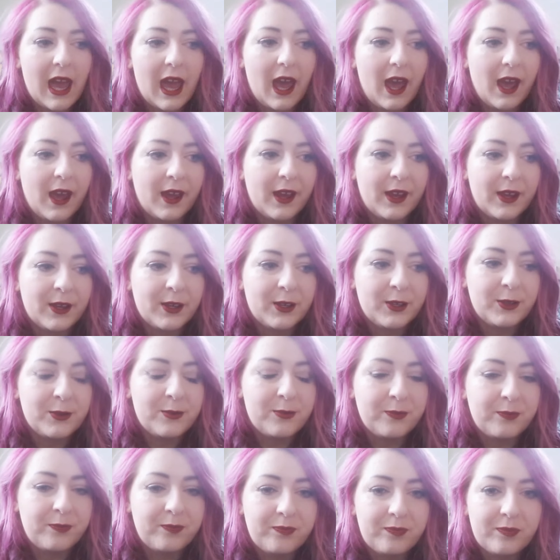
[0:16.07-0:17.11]

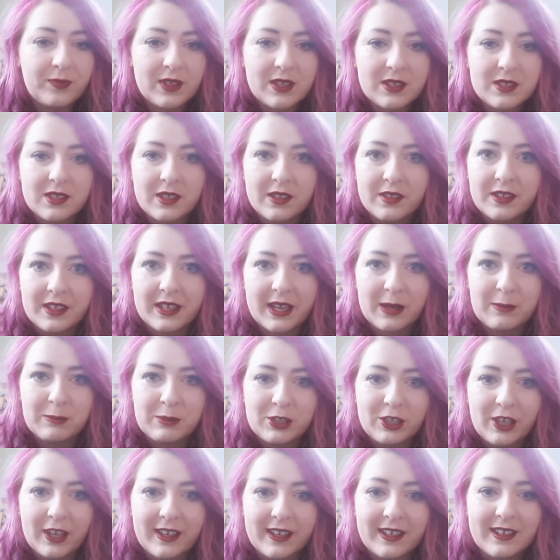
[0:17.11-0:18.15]
Sorry, the camera's
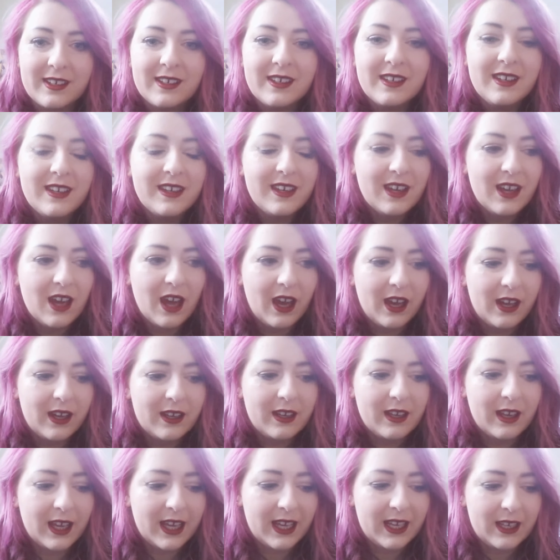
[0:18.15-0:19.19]
shaking.
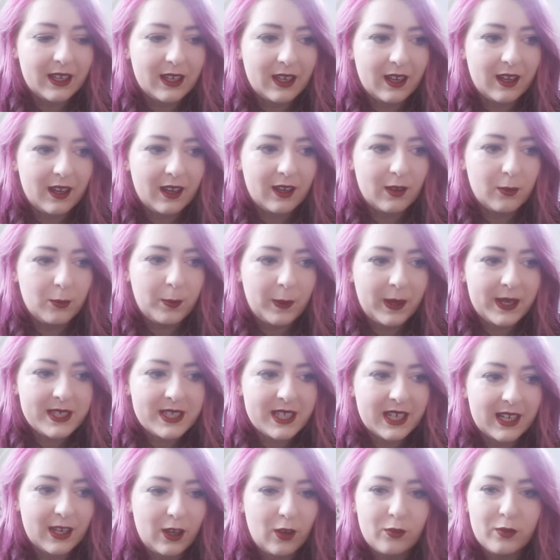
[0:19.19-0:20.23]

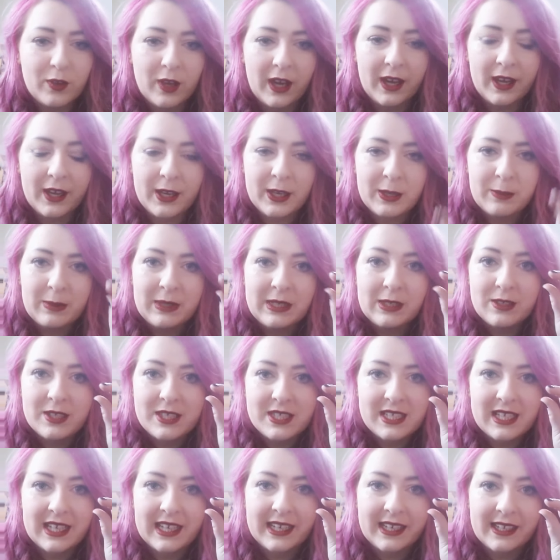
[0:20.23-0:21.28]
Basically, I've got a little
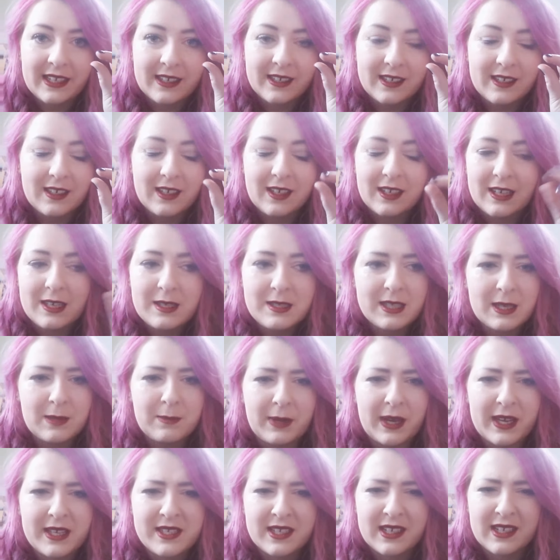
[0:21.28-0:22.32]
sling. I keep saying
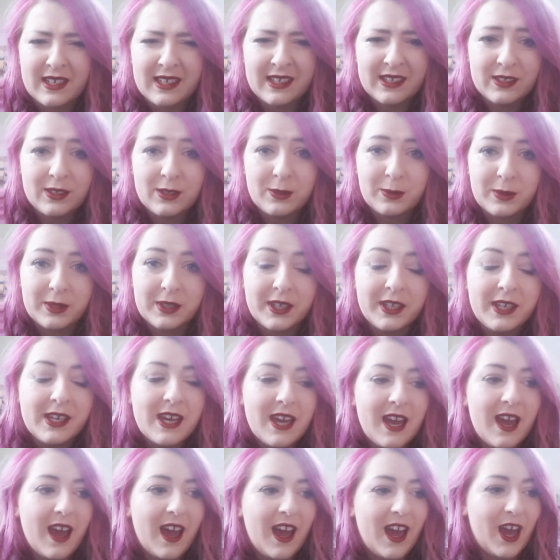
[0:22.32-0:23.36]
basically, I don't know
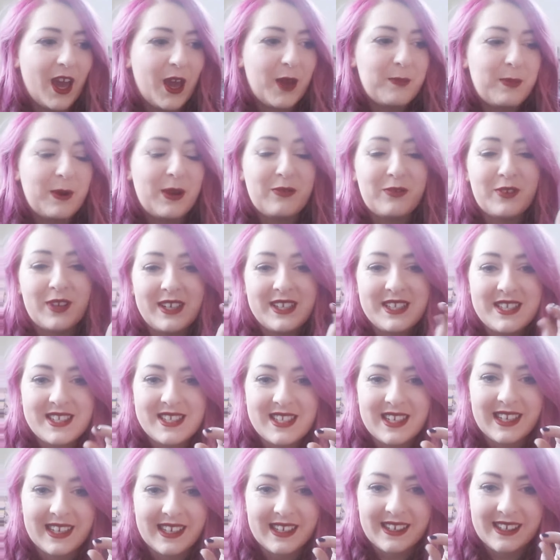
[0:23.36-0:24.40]
why. But I've got a
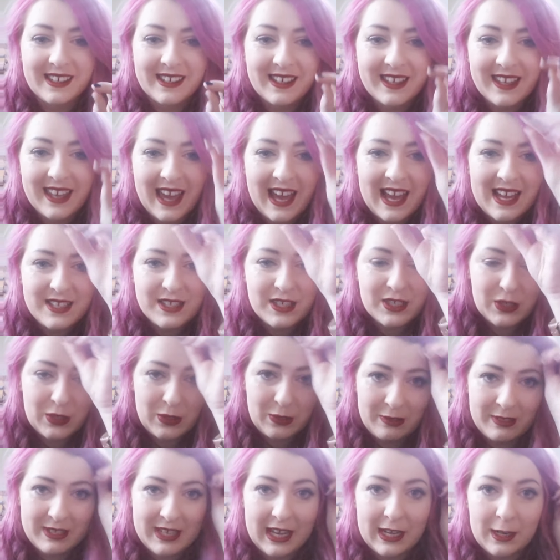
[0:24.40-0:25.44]
sling and he's
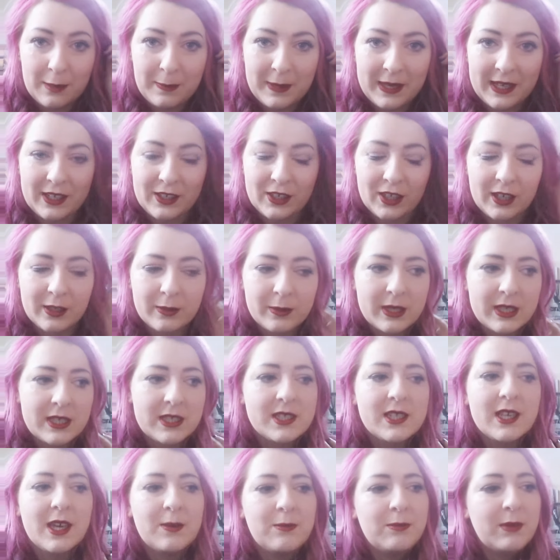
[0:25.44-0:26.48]
called Jalapeno.
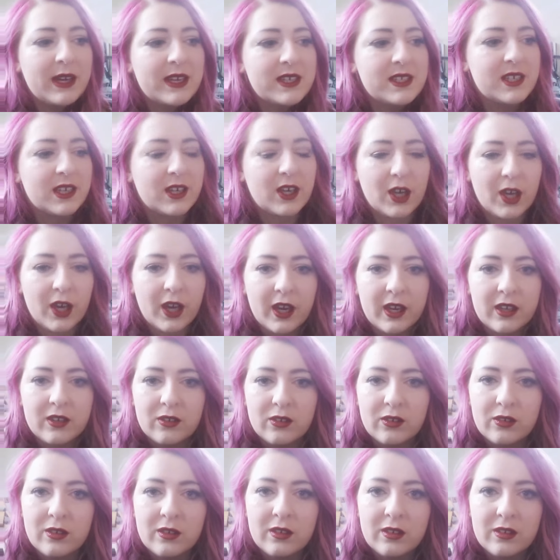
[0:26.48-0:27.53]
He's a
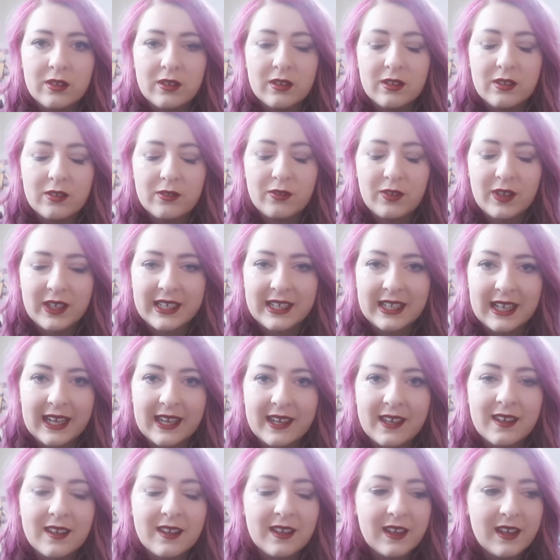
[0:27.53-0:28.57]
Mexican fire
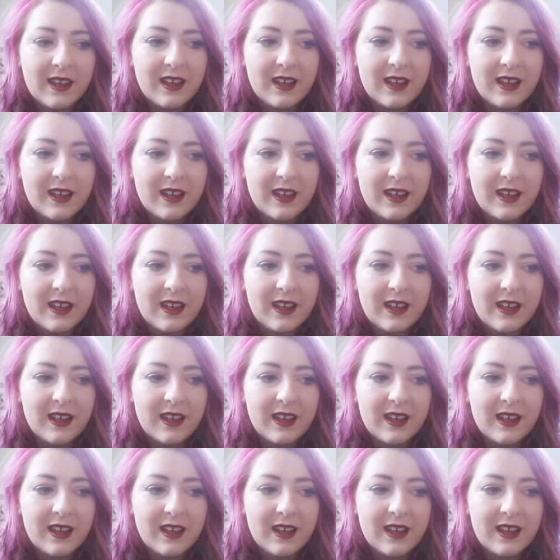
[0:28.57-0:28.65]
leg.